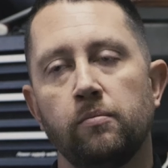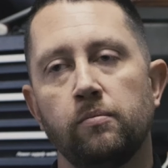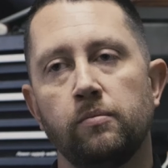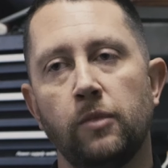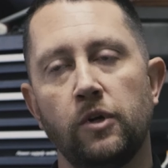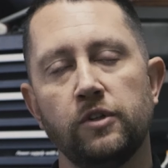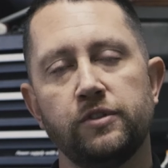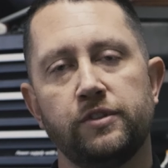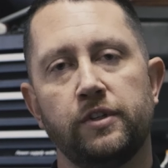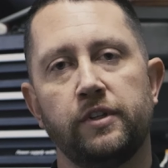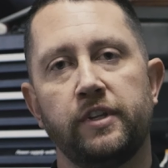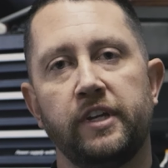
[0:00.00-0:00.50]

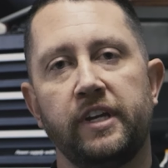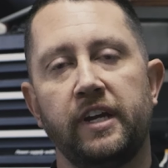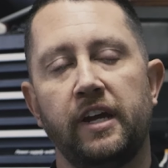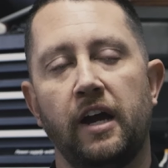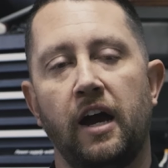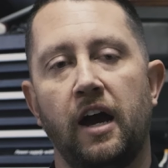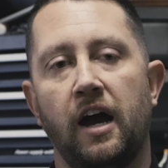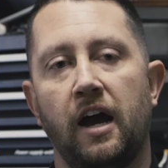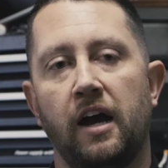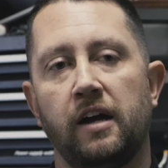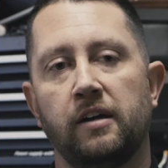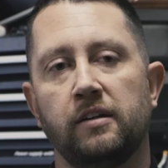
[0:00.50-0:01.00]
Most of the
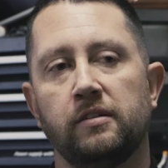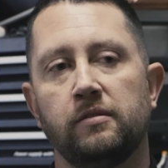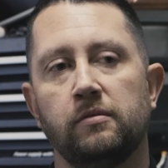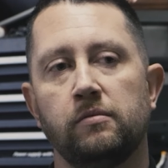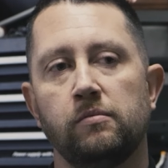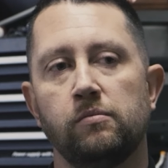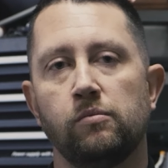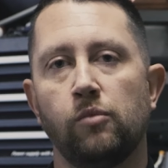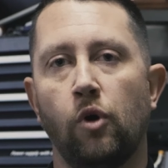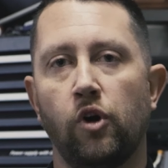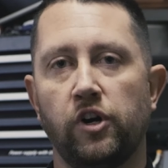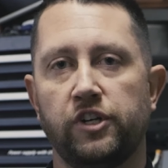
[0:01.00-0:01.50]
uh,
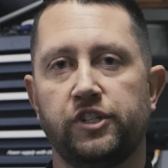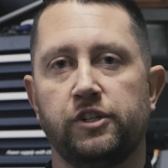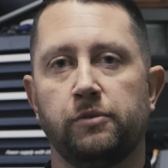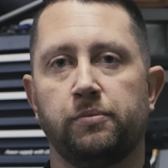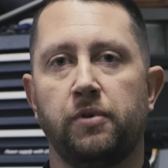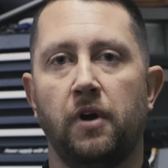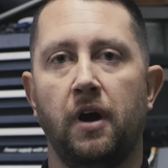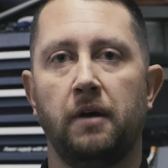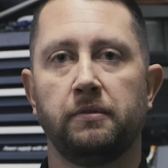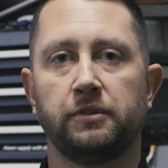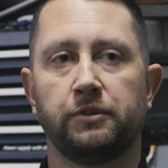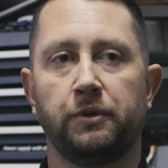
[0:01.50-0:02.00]
moisture
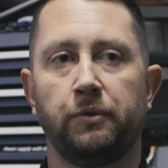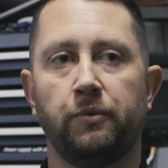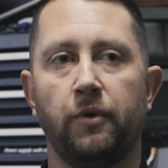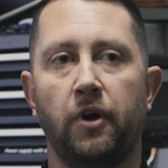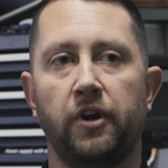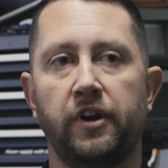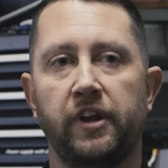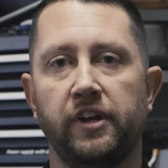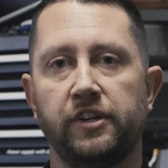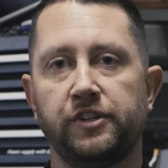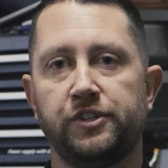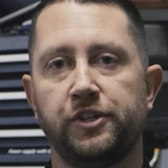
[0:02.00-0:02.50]
problems we
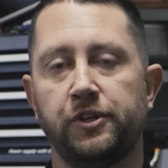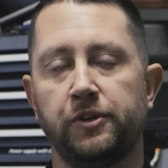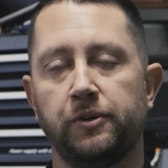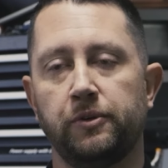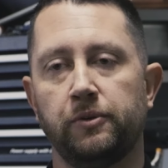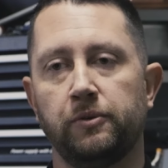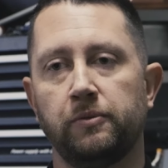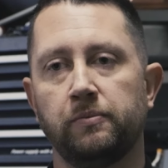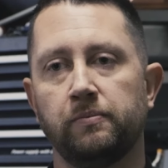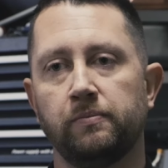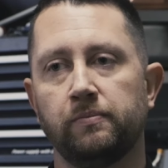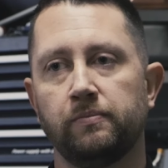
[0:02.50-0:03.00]
run
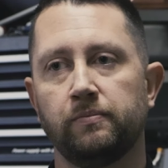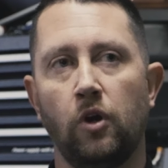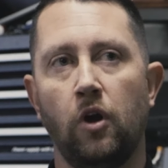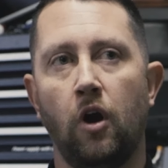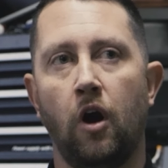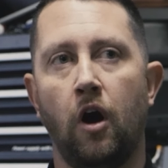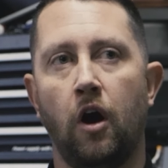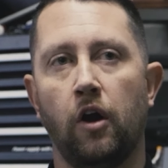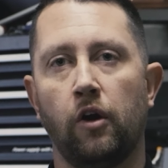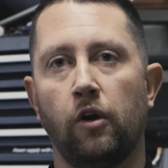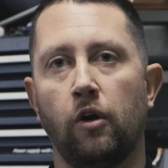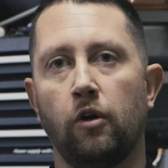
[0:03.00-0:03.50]
into
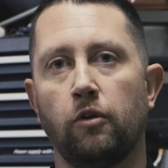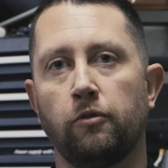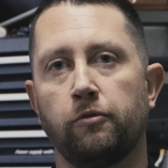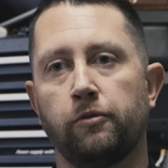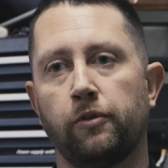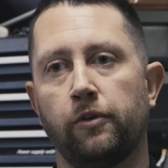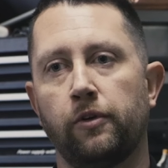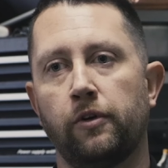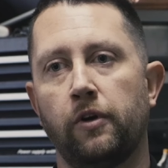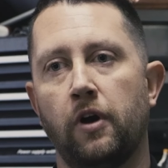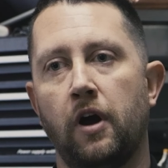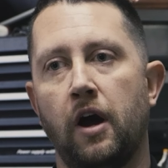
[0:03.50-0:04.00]
are
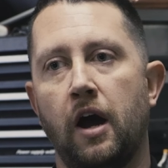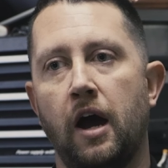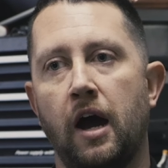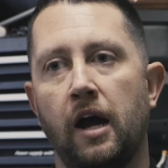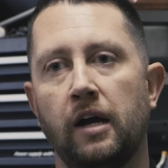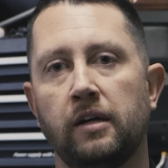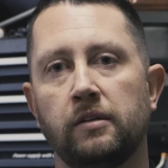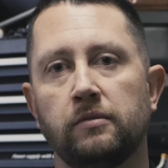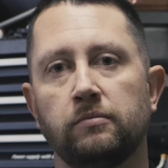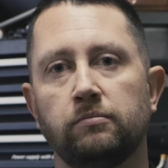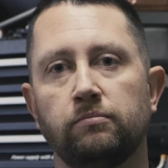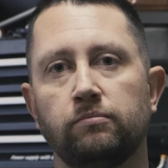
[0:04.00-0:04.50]
over uh,
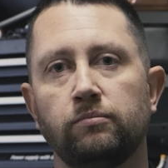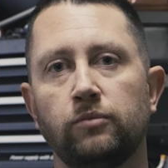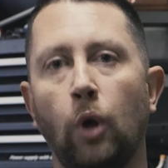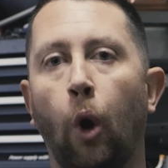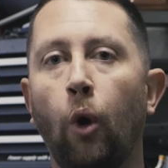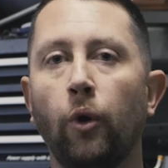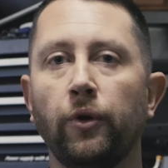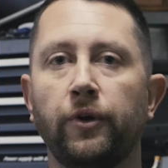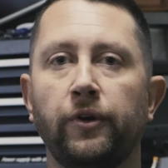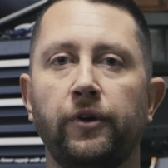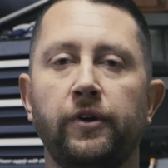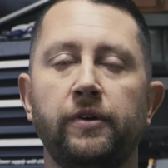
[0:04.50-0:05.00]

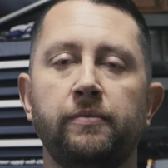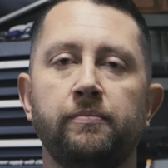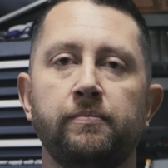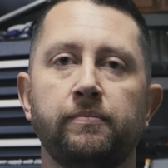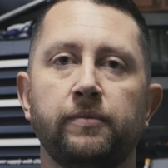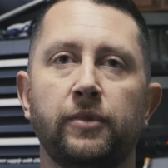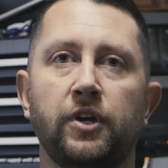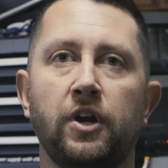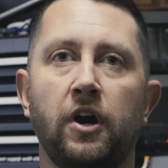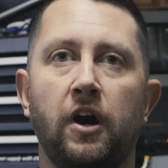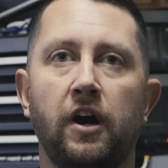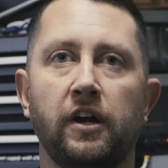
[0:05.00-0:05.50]
older
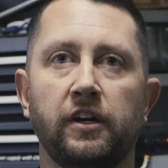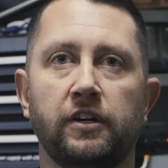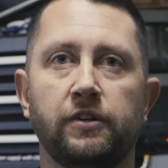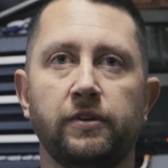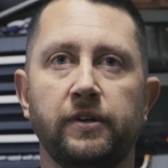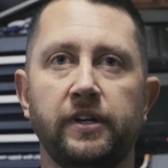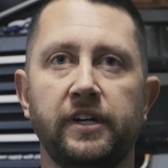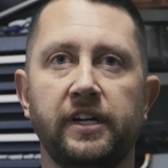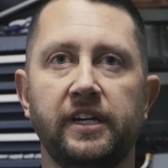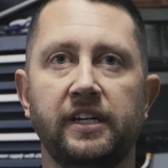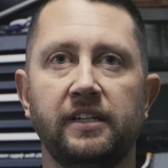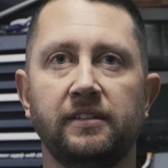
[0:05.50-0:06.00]

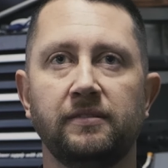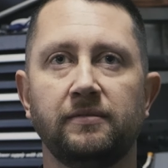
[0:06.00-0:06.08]
concrete